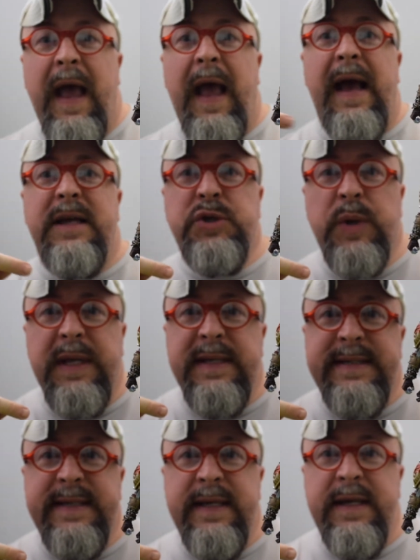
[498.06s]
As you can
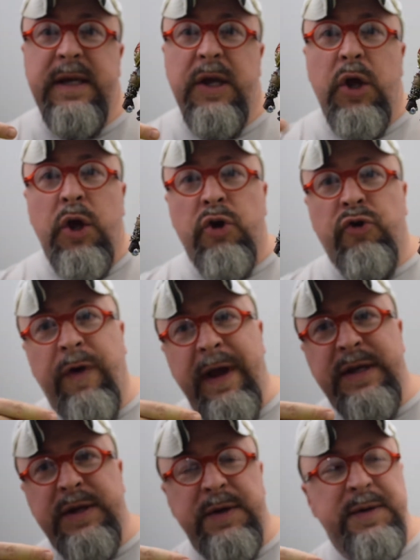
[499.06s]
see,
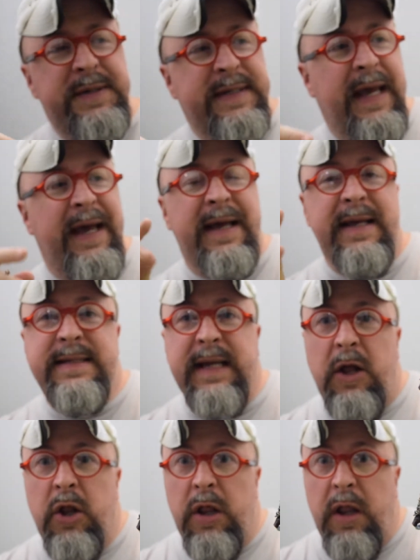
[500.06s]
Kratos has
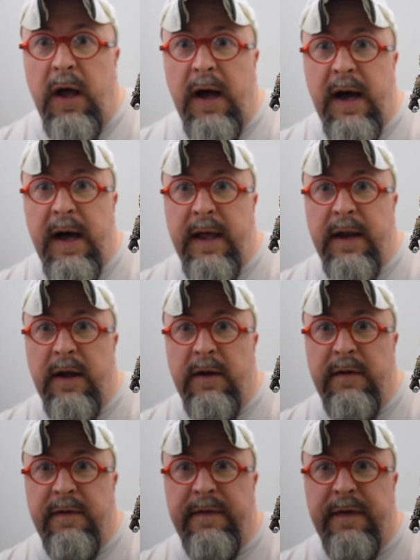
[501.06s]
a lot
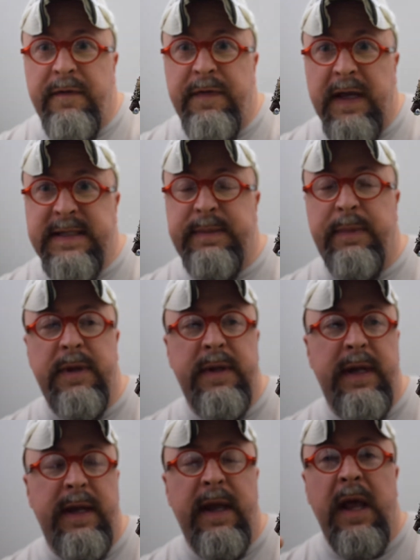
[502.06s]
of
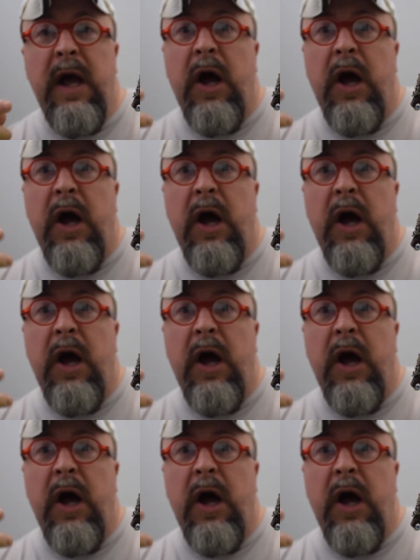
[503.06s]
flexibility,